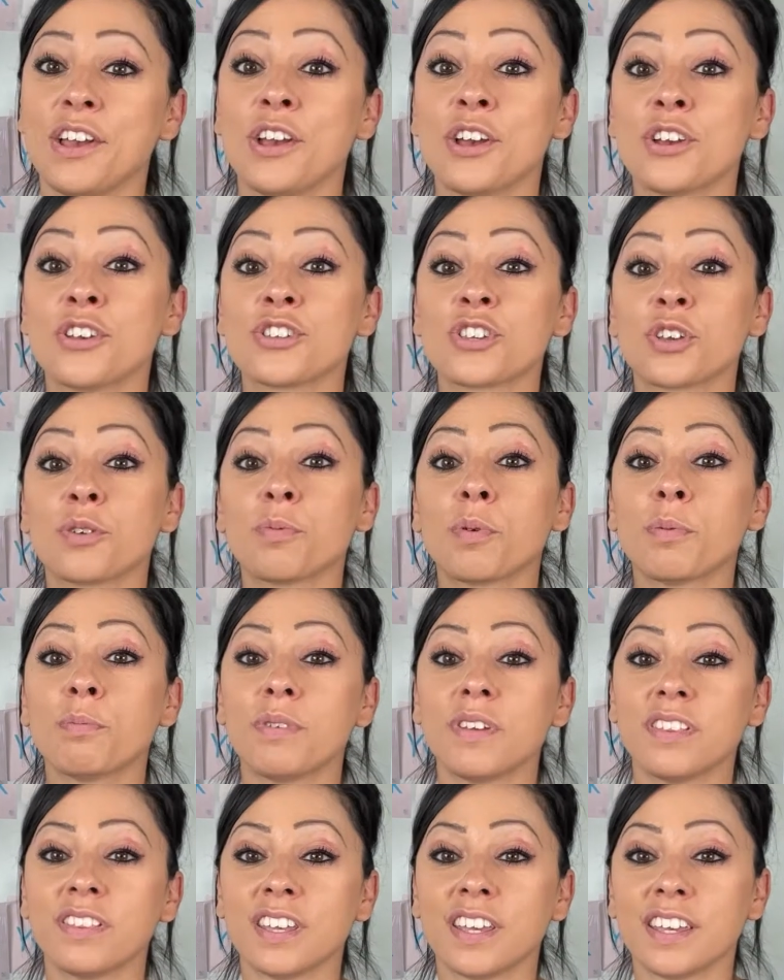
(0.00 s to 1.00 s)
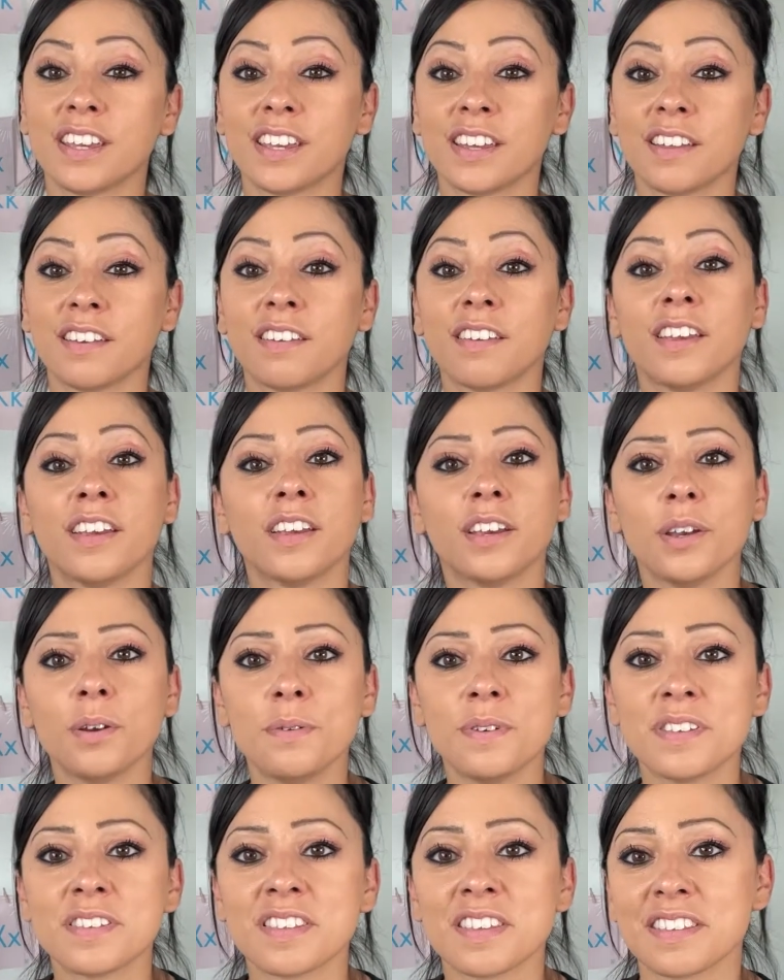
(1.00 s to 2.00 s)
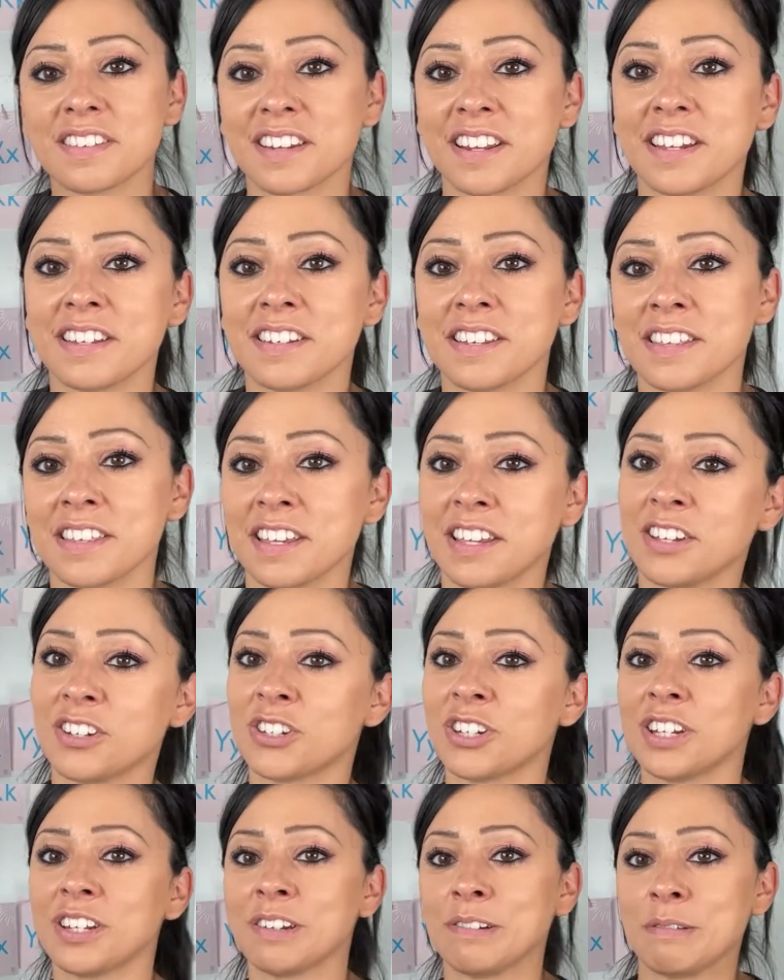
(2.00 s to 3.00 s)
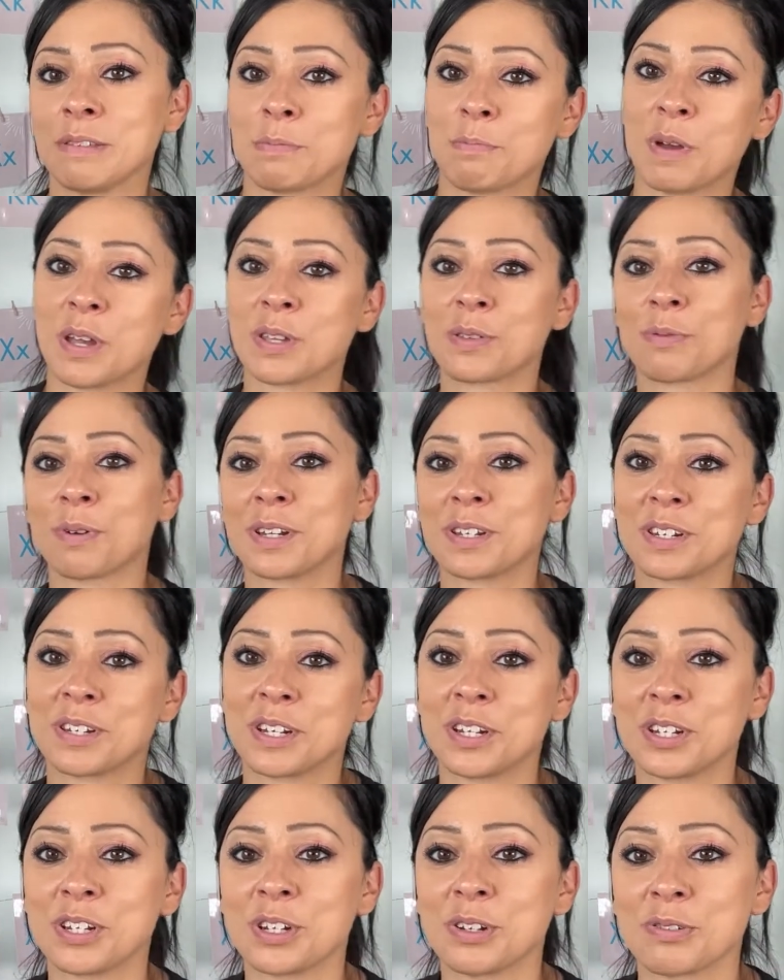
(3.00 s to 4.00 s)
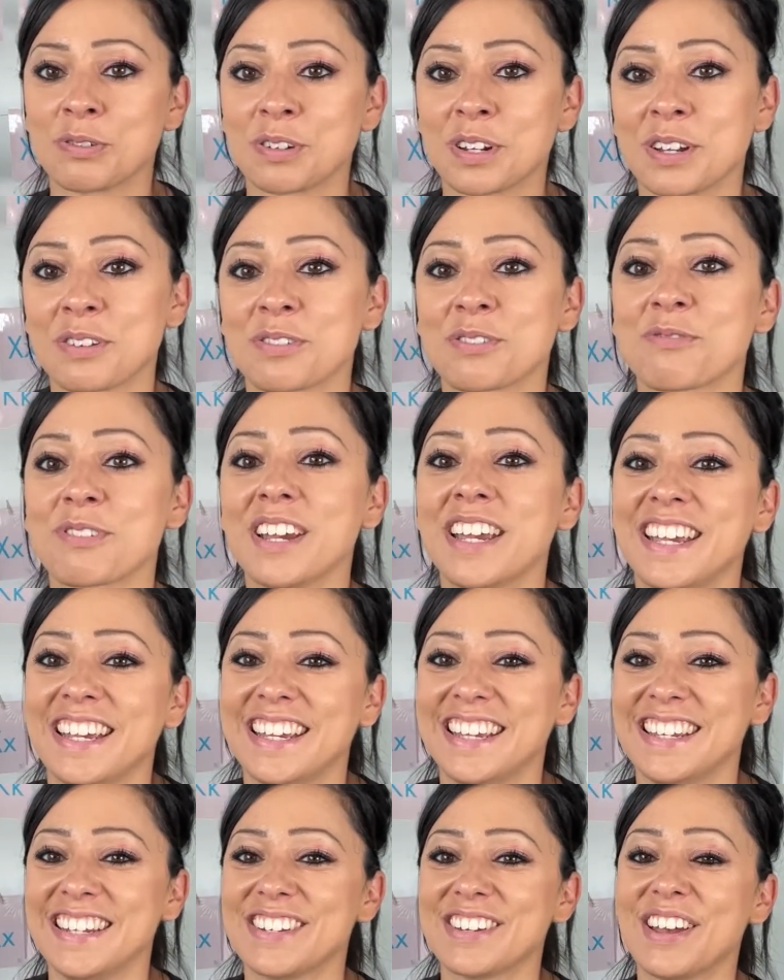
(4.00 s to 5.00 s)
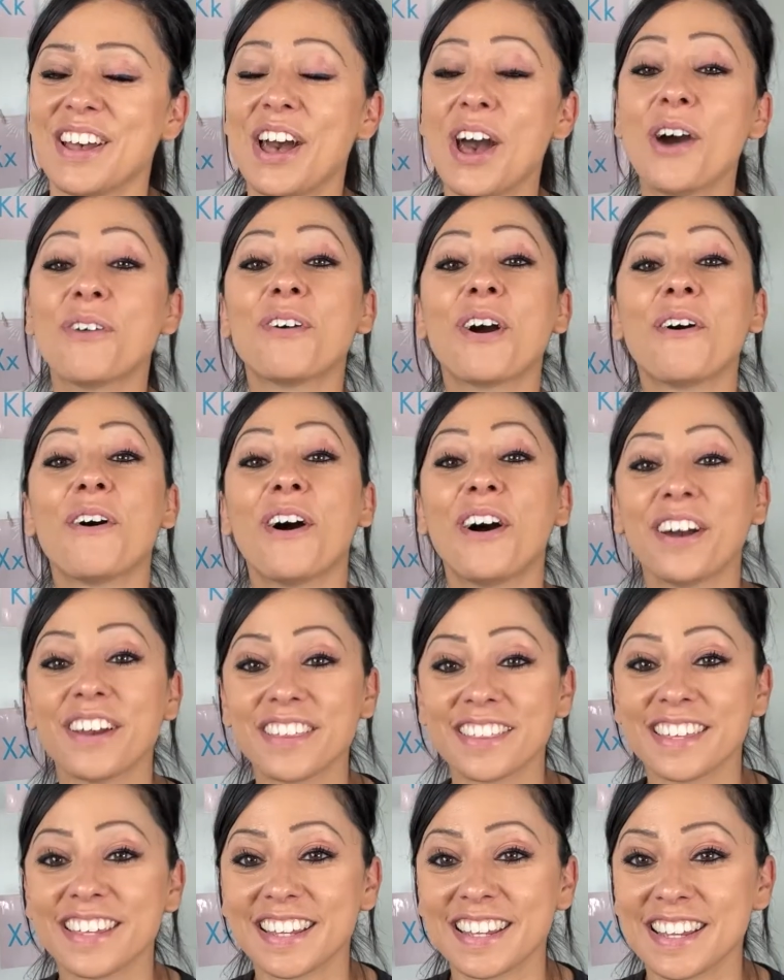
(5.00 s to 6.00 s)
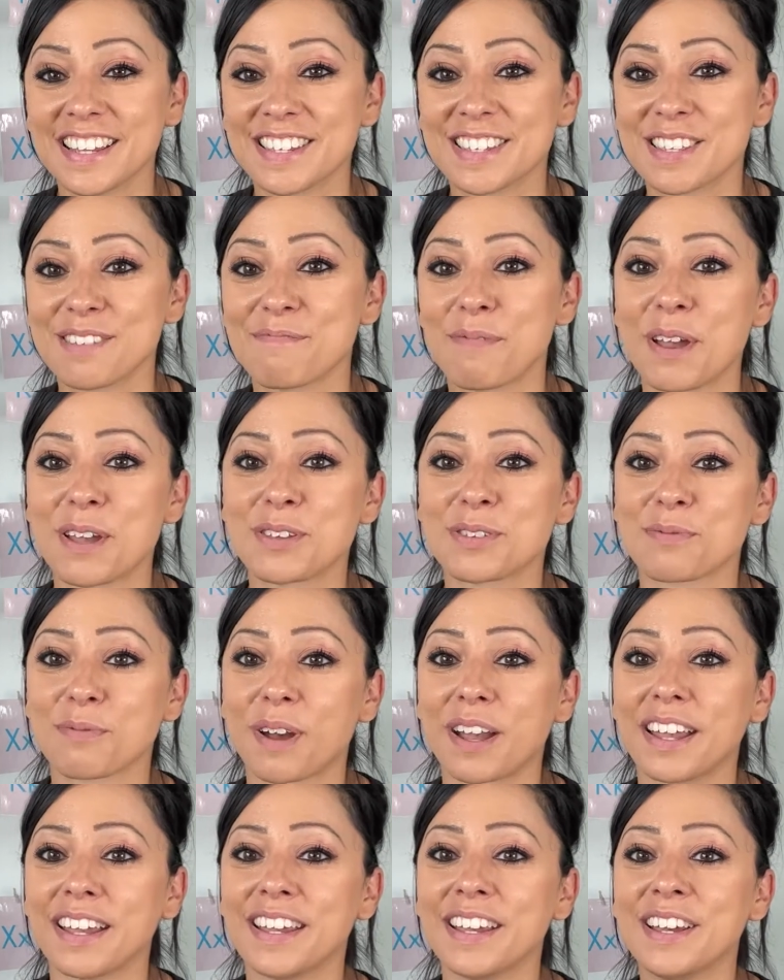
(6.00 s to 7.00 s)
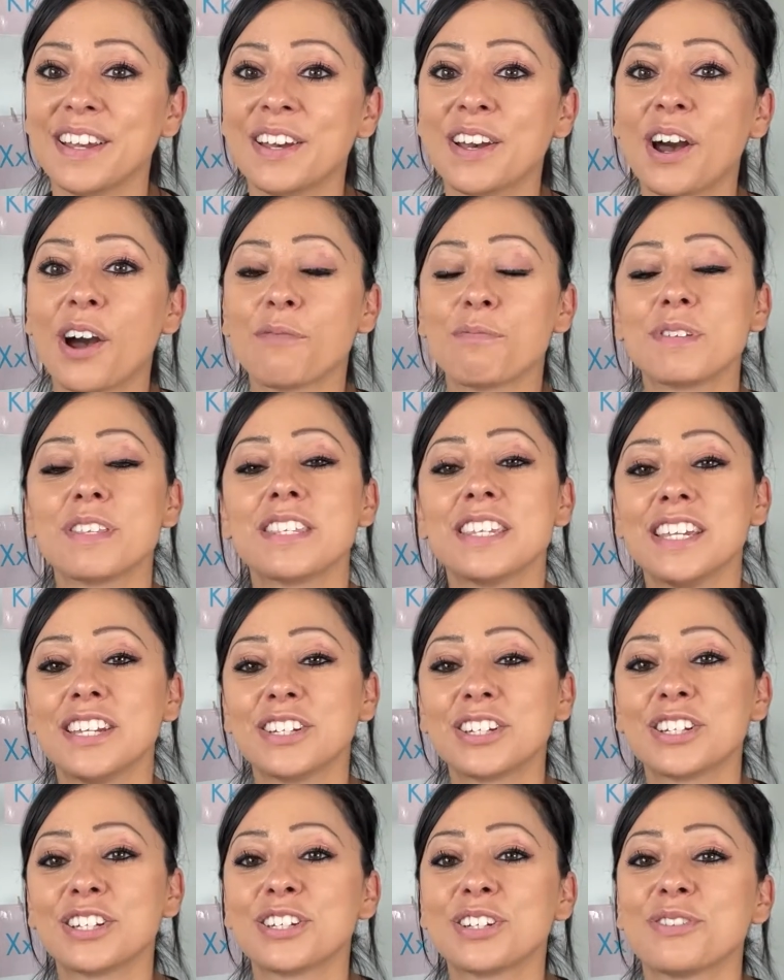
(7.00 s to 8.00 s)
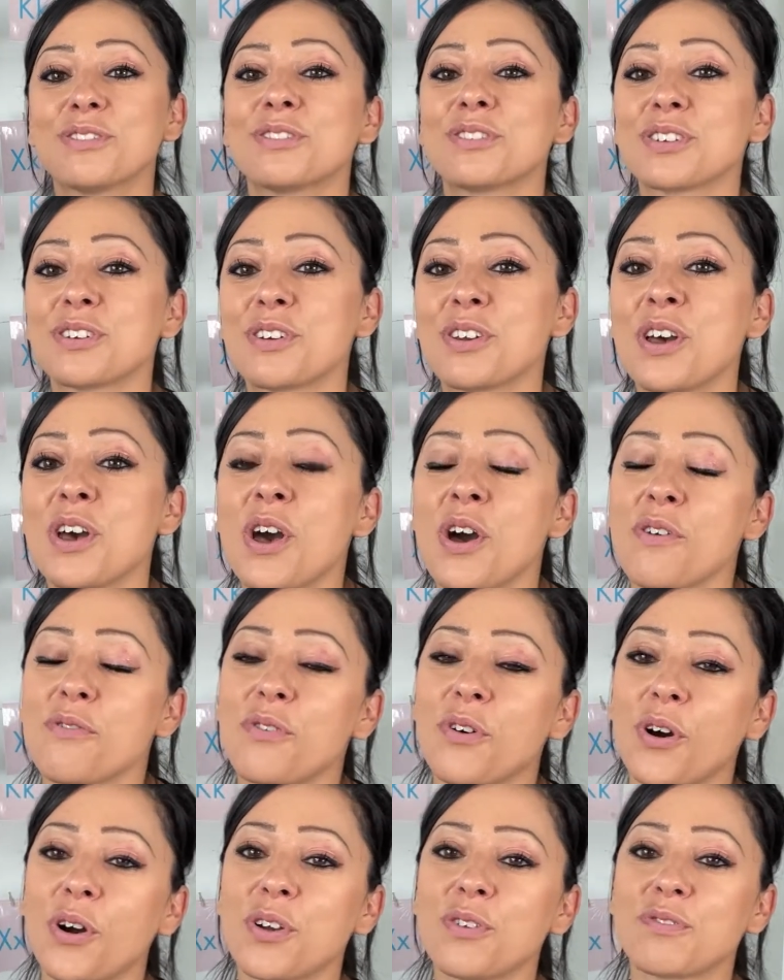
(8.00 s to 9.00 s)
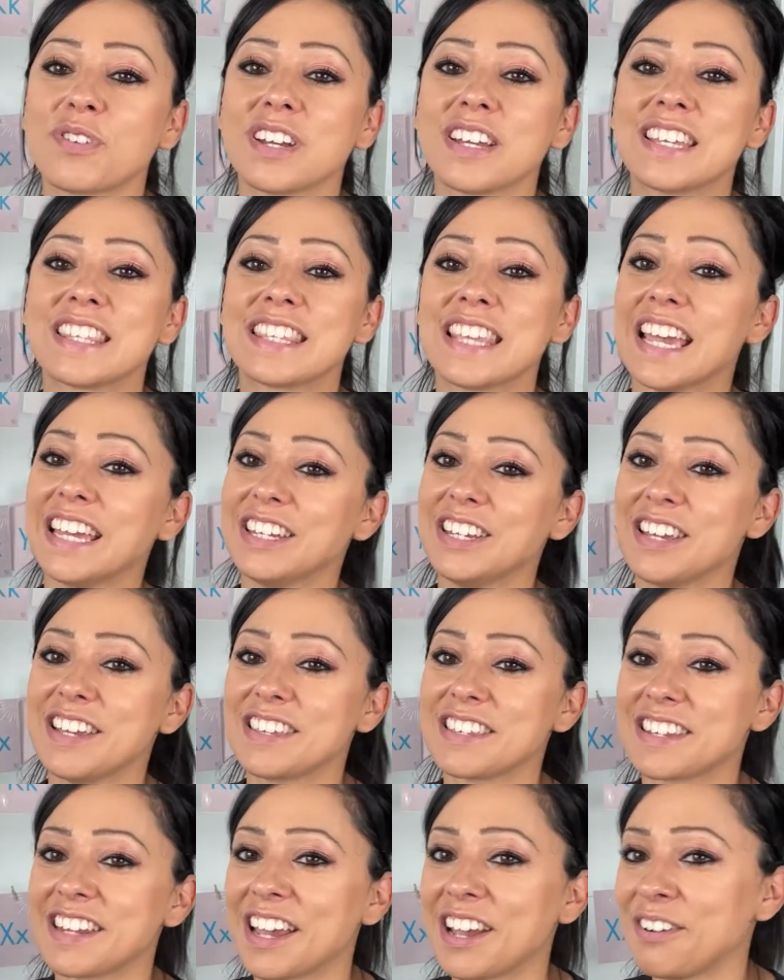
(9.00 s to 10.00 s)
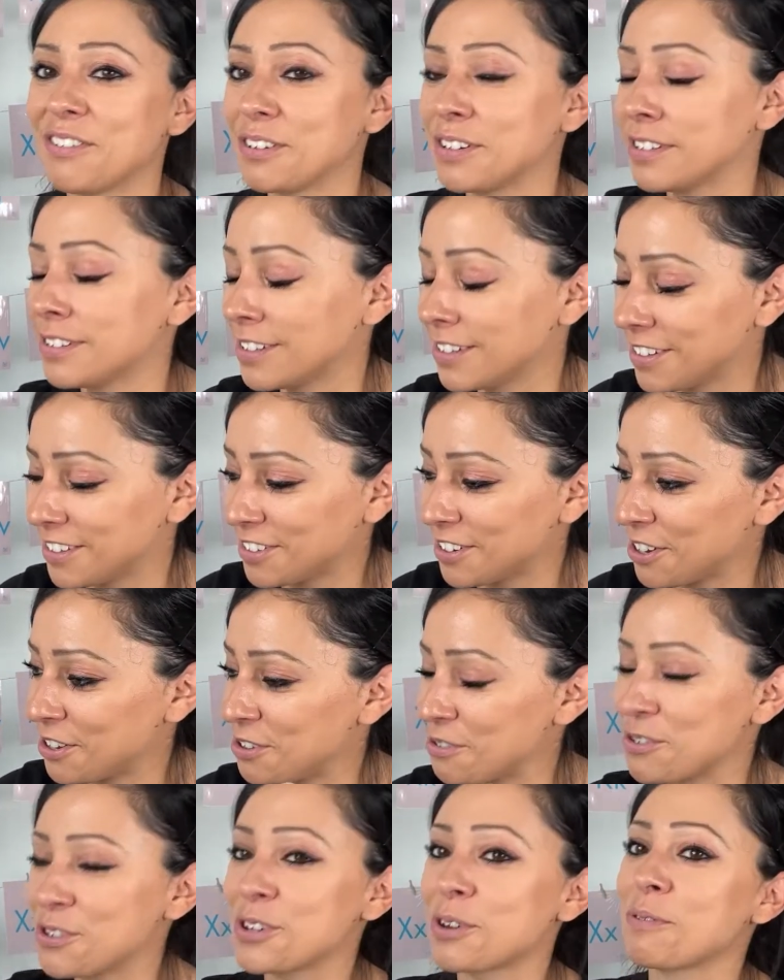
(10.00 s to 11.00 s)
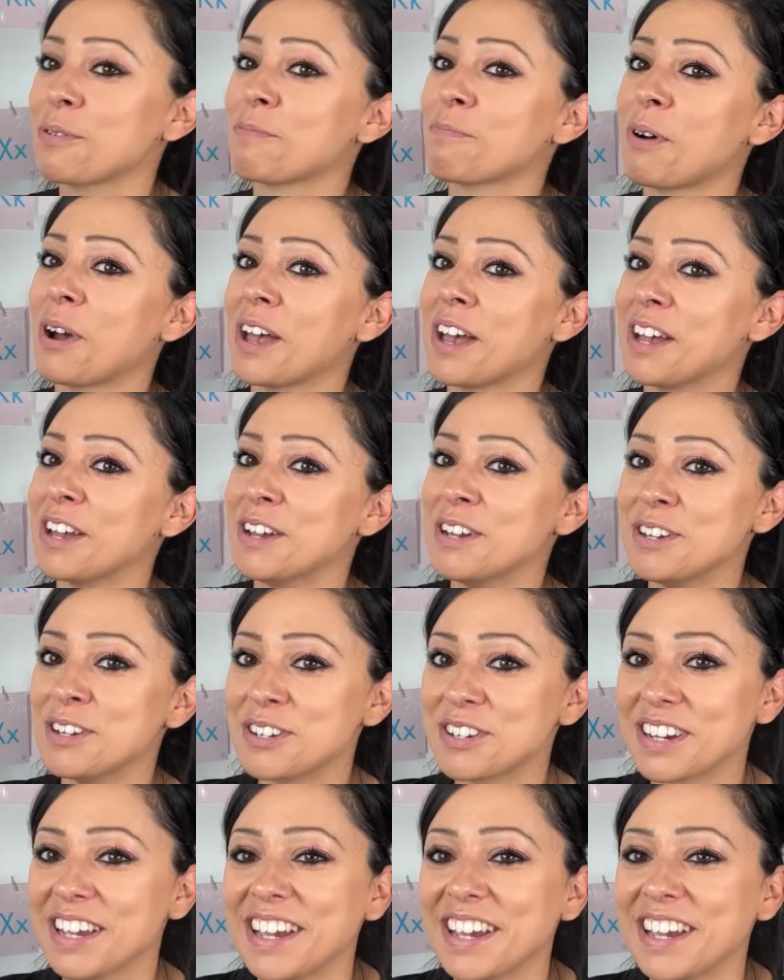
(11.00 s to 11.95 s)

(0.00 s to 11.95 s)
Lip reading: So you're probably thinking, who is this lady thinking she knows the best way to teach children how to read? Well, I think it's the best way. I've been teaching children for over 10 years now. I know, showing my age.